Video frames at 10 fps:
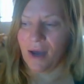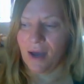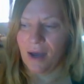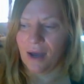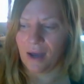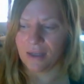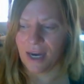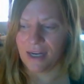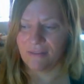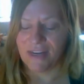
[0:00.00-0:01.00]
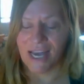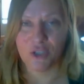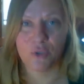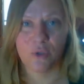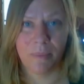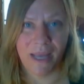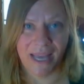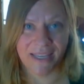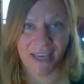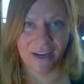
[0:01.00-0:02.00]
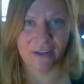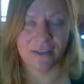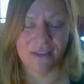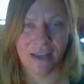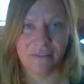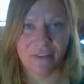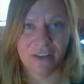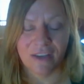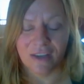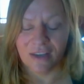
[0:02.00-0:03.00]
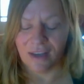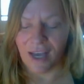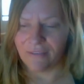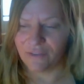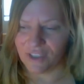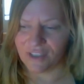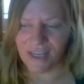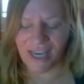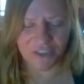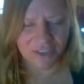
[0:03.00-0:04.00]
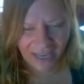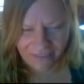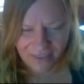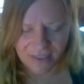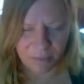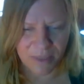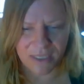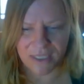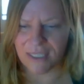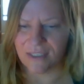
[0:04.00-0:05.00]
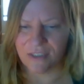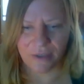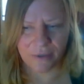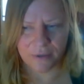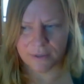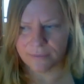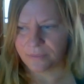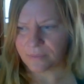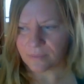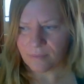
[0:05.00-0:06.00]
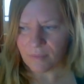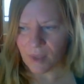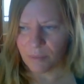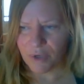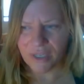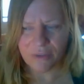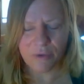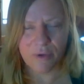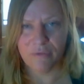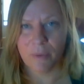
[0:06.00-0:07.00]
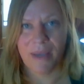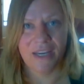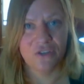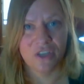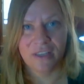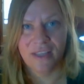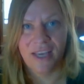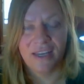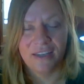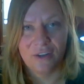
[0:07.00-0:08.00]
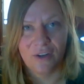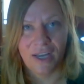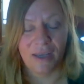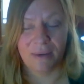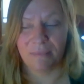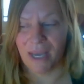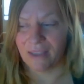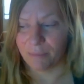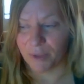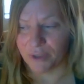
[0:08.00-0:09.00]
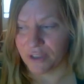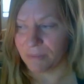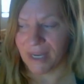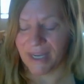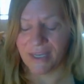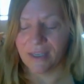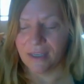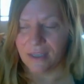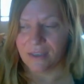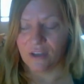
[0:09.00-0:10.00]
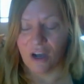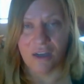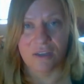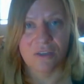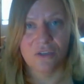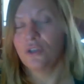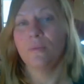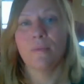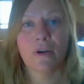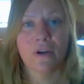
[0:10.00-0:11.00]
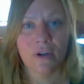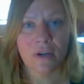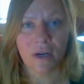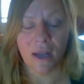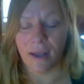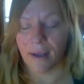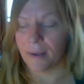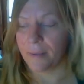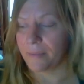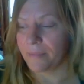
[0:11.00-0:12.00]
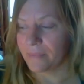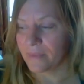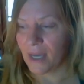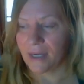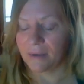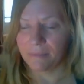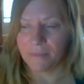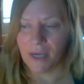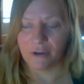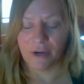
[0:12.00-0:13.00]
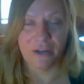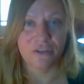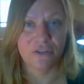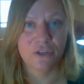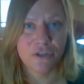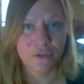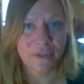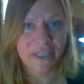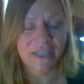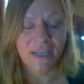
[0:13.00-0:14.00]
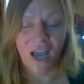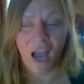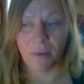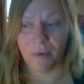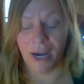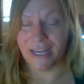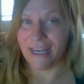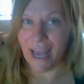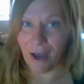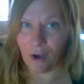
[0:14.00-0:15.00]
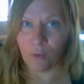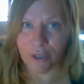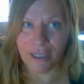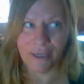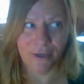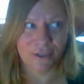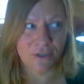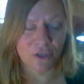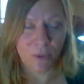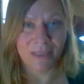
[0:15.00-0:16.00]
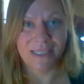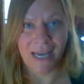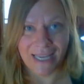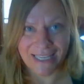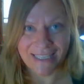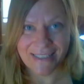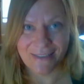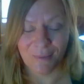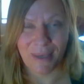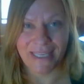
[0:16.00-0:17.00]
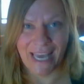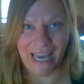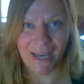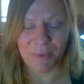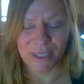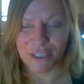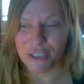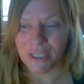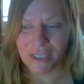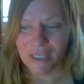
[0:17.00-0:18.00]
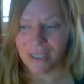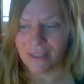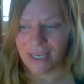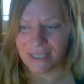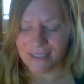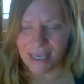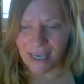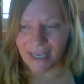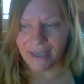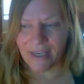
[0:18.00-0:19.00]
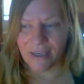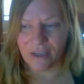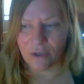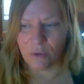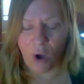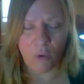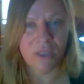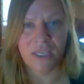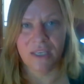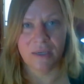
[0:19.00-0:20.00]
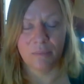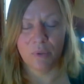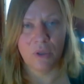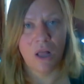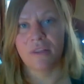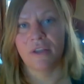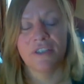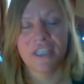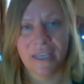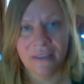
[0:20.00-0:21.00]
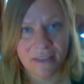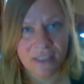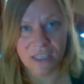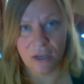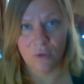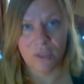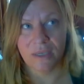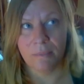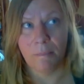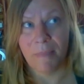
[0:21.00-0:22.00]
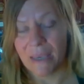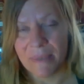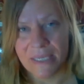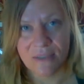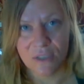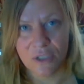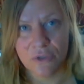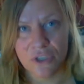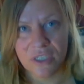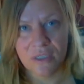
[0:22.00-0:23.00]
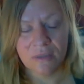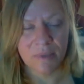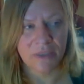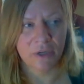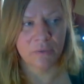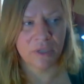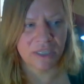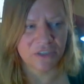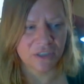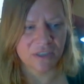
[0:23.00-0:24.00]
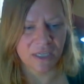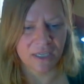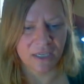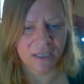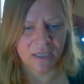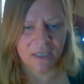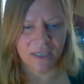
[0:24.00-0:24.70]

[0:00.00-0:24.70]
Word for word: uh, kind of natural pet care because I've I've just I just have this ability to bring through information that you know I had my burst my dog's tumor, um, got him got her out of surgery. I'm right now working on stomatitis on my cat, which they say you only can pull all their teeth. It's the only maybe solution, but they're really just gonna.